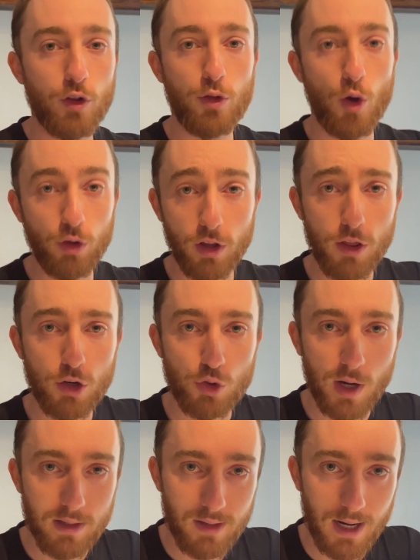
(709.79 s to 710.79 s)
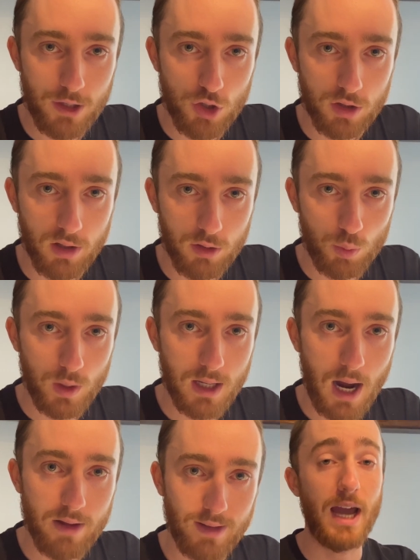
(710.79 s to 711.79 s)
those are the trades that I took this week,
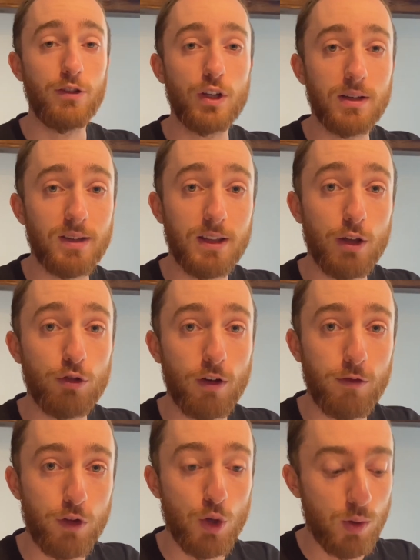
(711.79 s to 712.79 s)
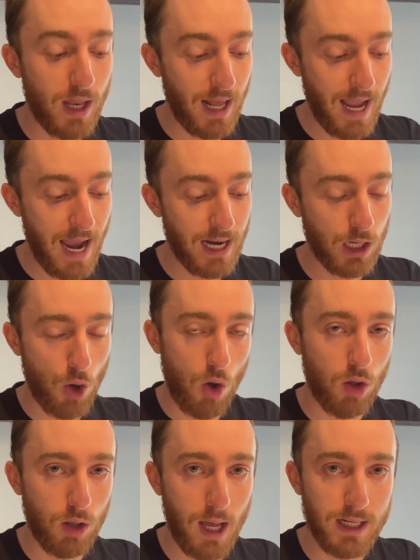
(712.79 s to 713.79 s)
guys. As you can see, there's a few that I had
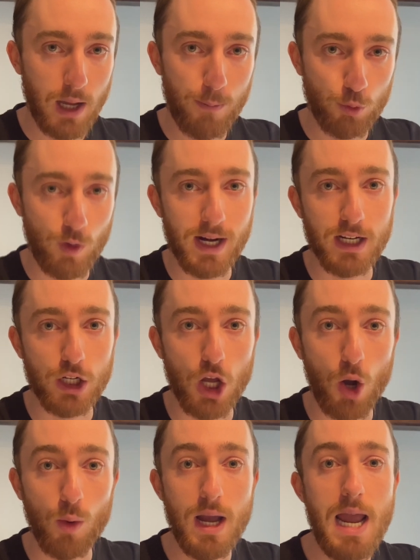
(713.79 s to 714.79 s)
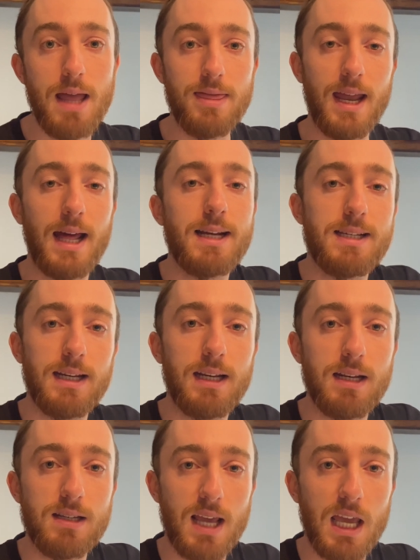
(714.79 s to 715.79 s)
all lined up ready to go that I
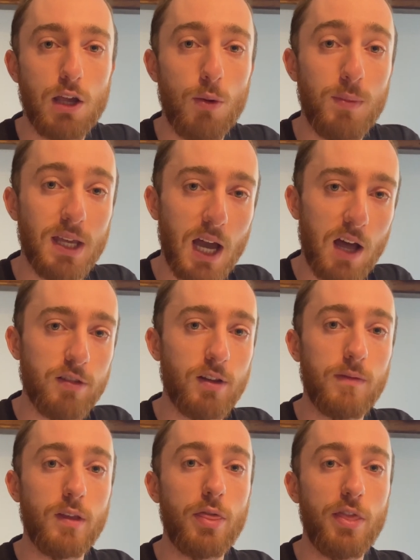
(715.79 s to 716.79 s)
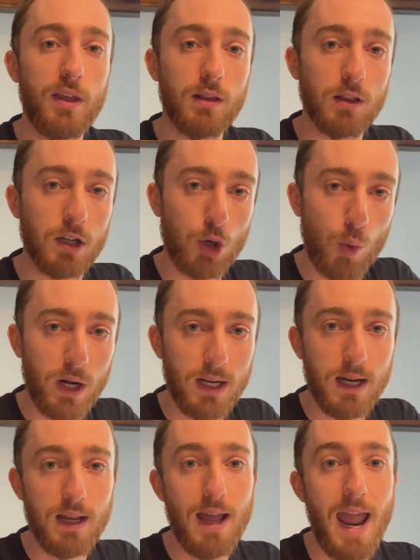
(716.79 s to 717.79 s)
didn't take because of the thin
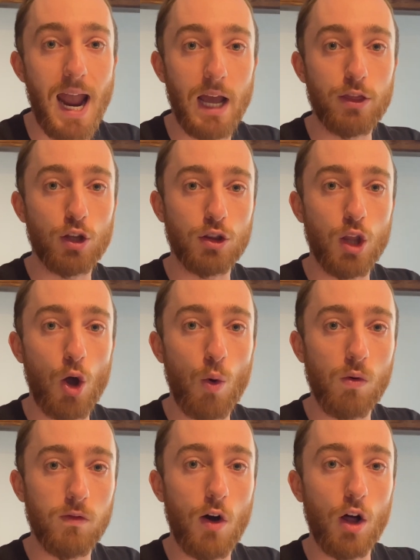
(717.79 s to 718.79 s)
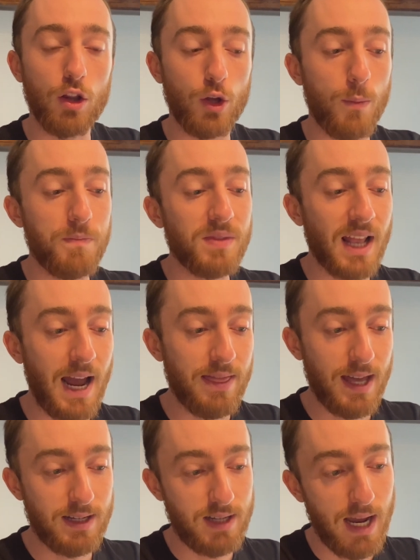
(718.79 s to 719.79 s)
liquidity and the low volume, and
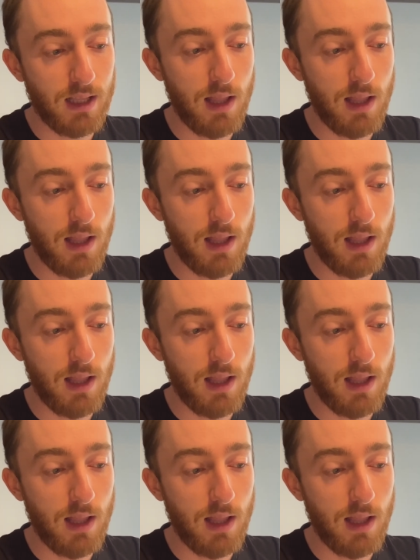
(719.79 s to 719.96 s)
that tech